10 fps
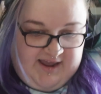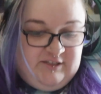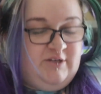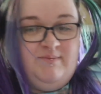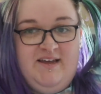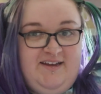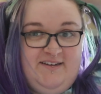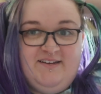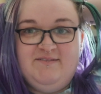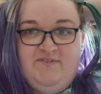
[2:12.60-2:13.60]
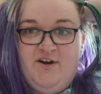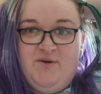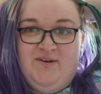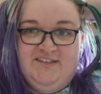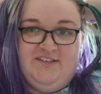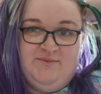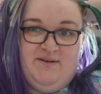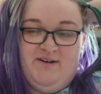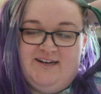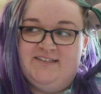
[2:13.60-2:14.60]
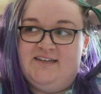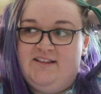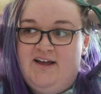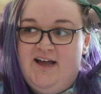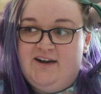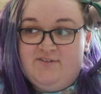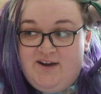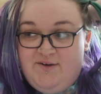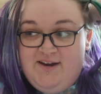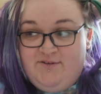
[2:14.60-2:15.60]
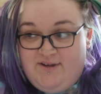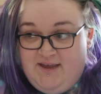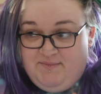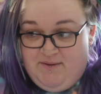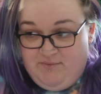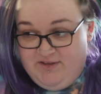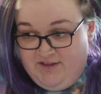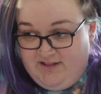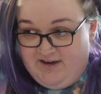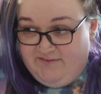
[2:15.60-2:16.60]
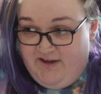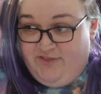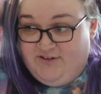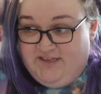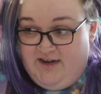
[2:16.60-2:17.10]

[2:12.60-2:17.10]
And she may very well still be practicing law. I don't know. I don't keep up with a lot of authors